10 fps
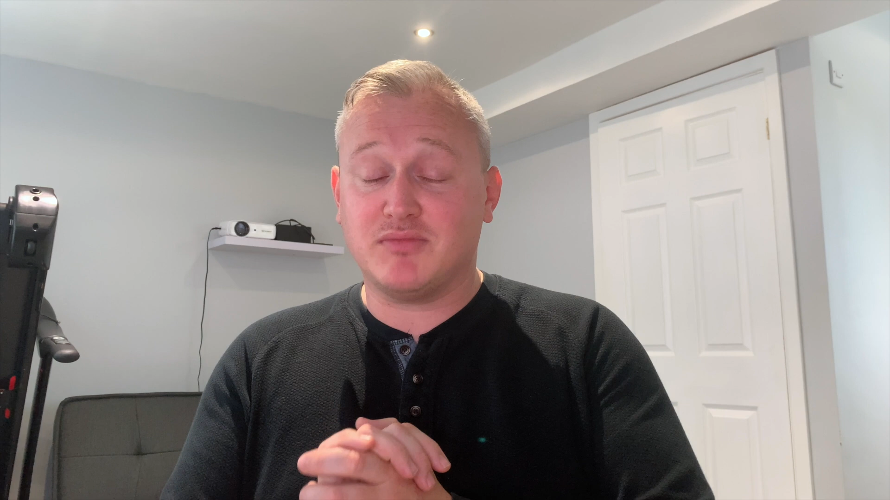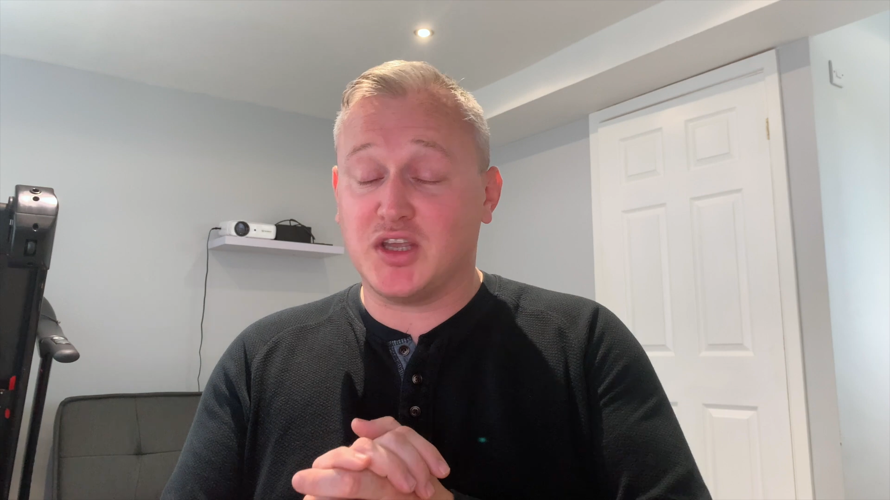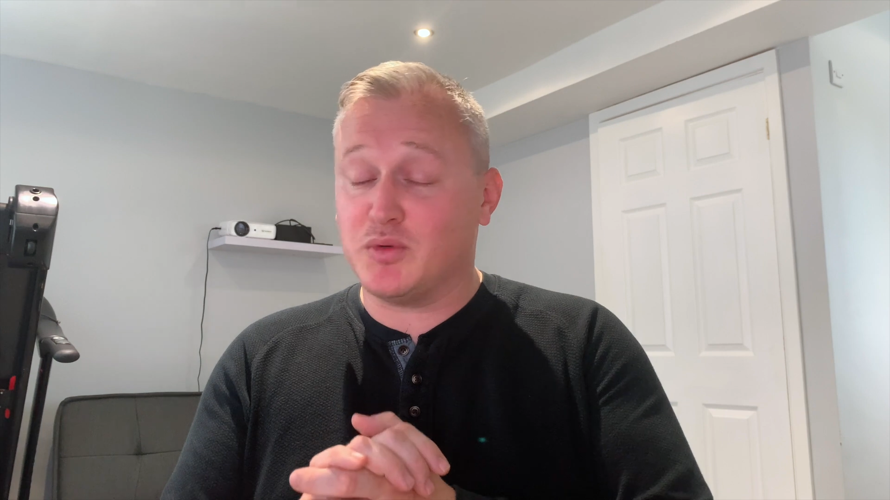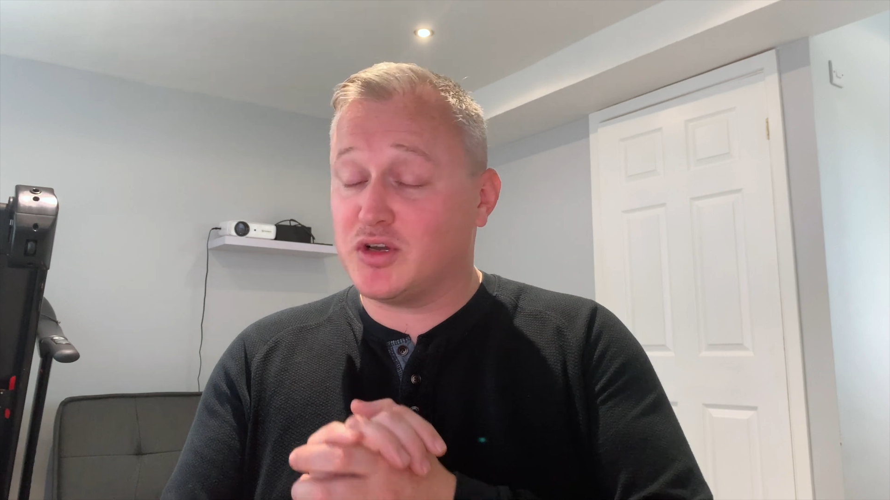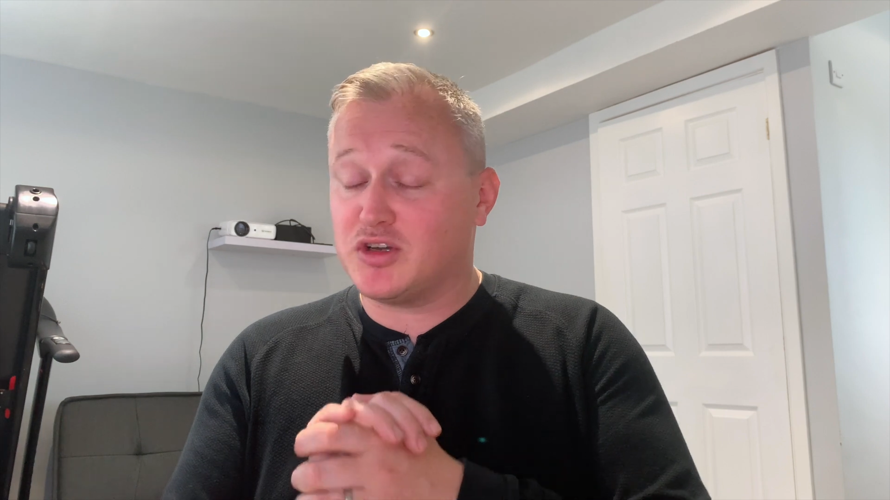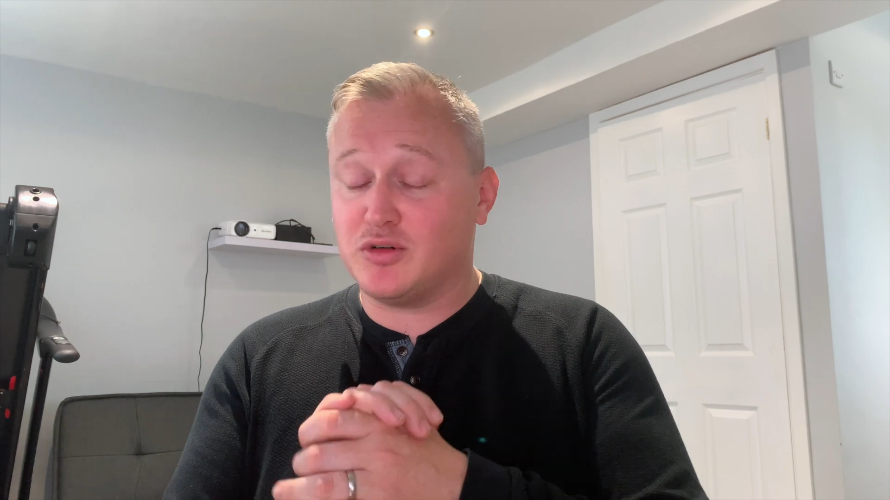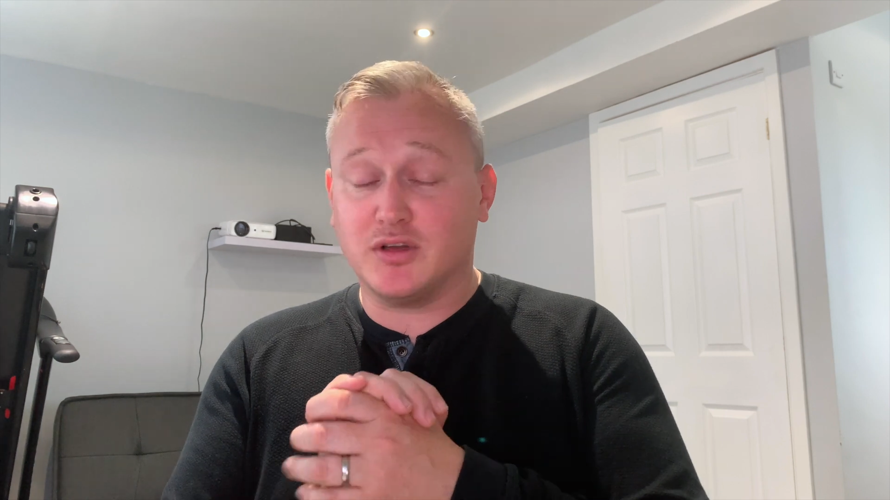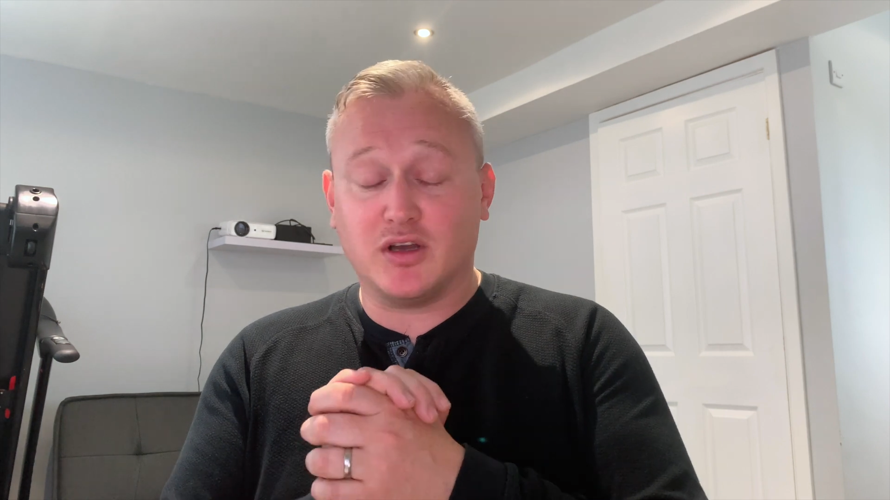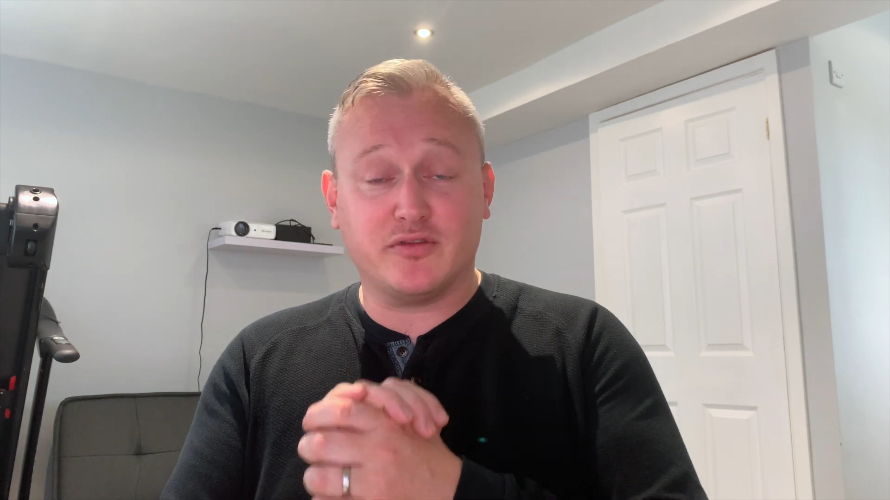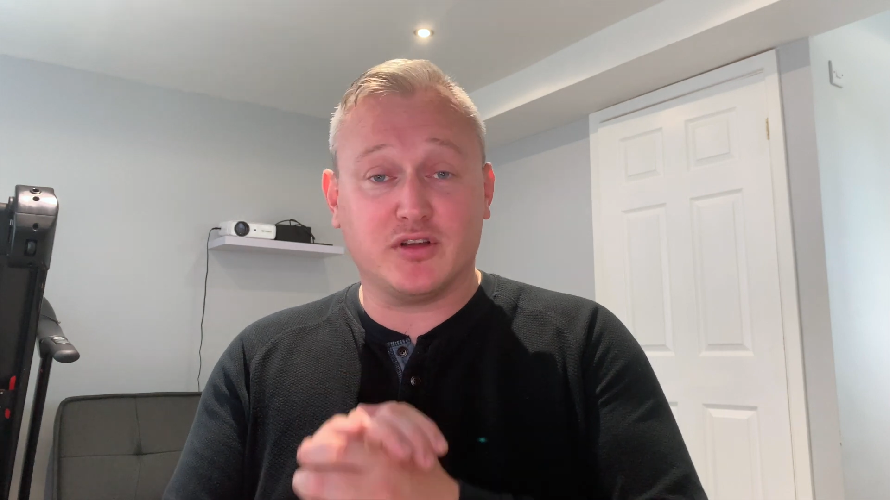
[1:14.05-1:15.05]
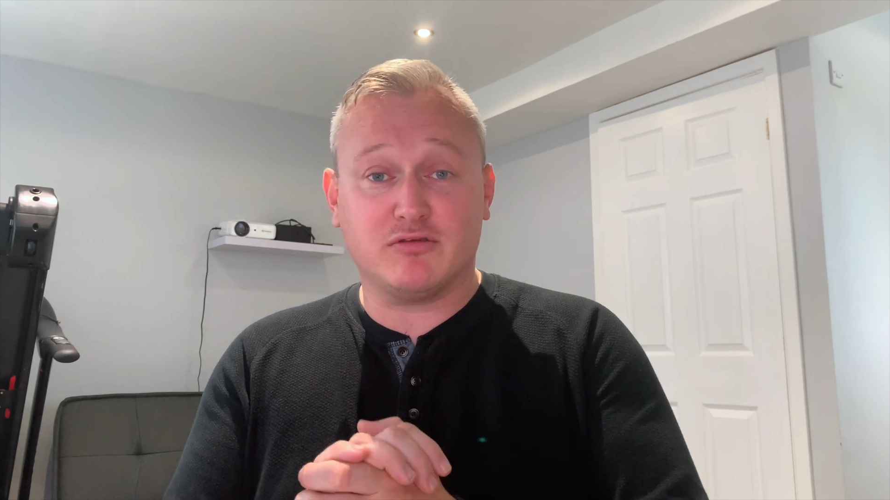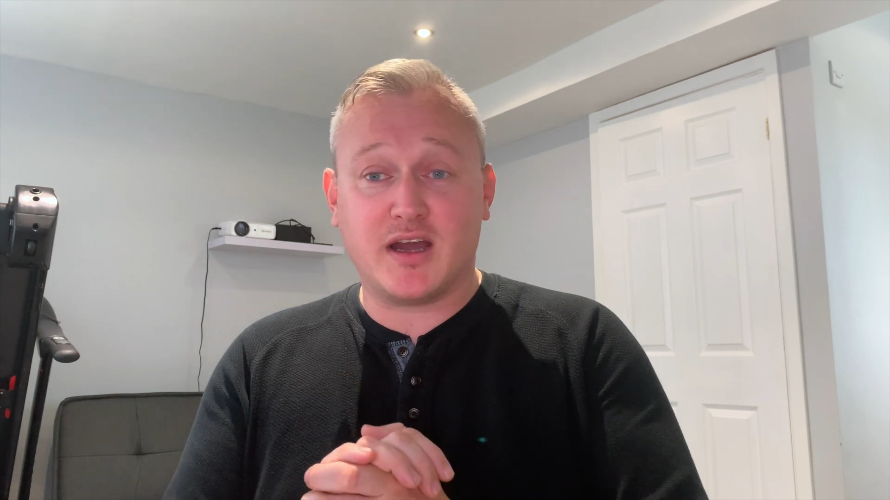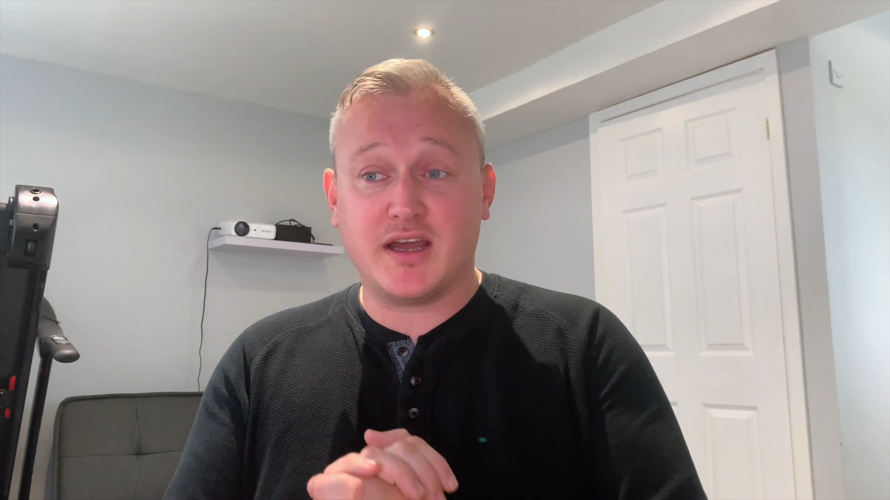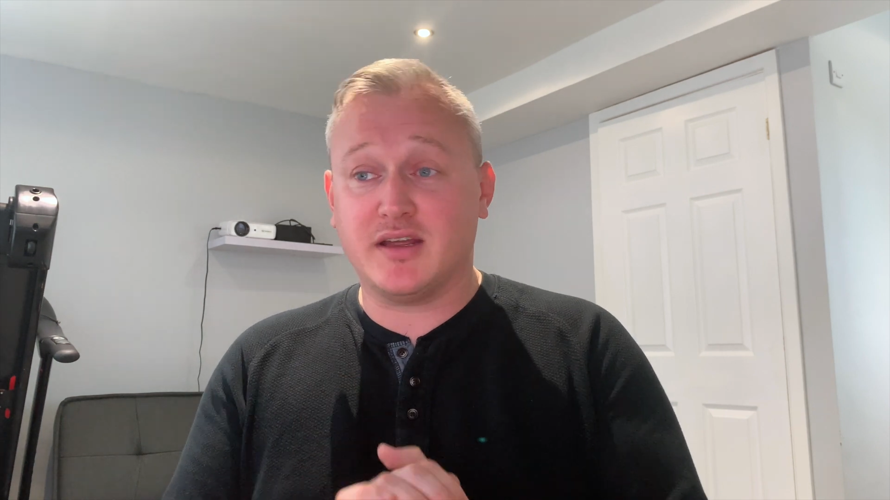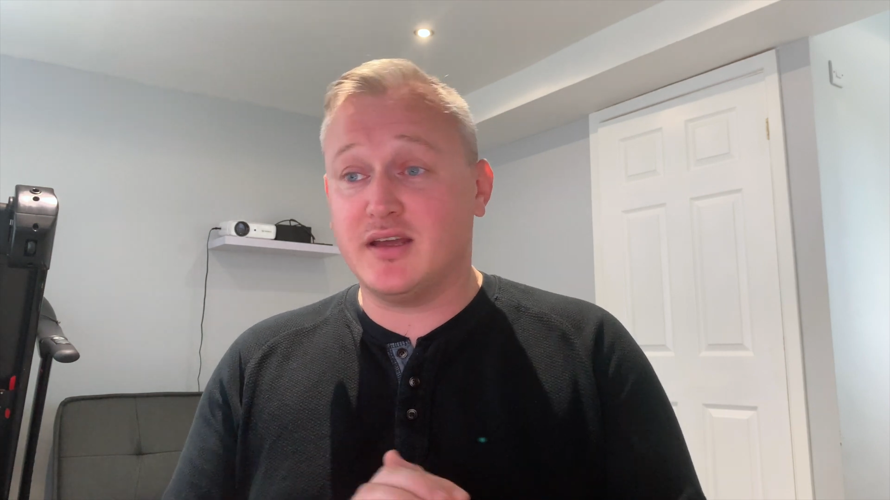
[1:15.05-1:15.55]
and you want to come along for the
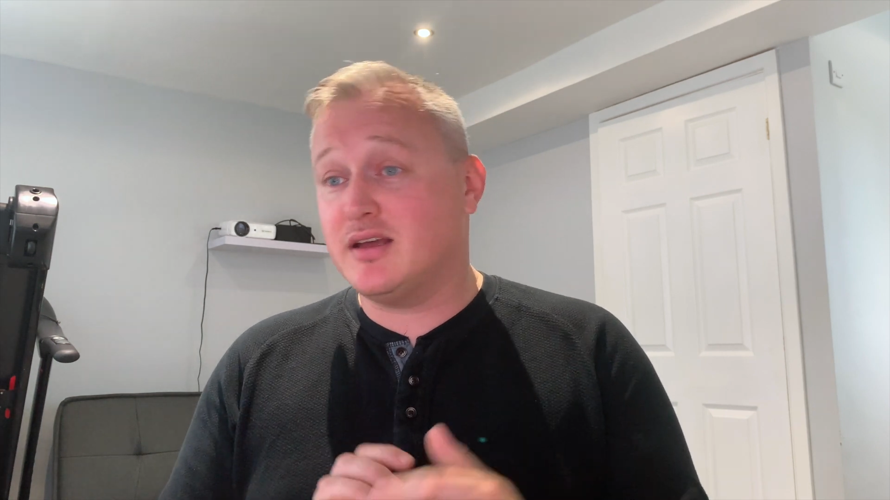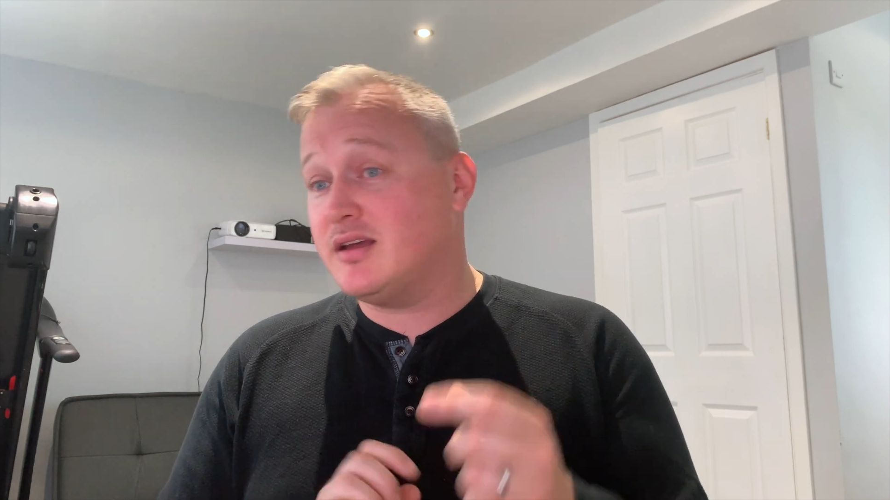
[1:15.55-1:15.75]
ride,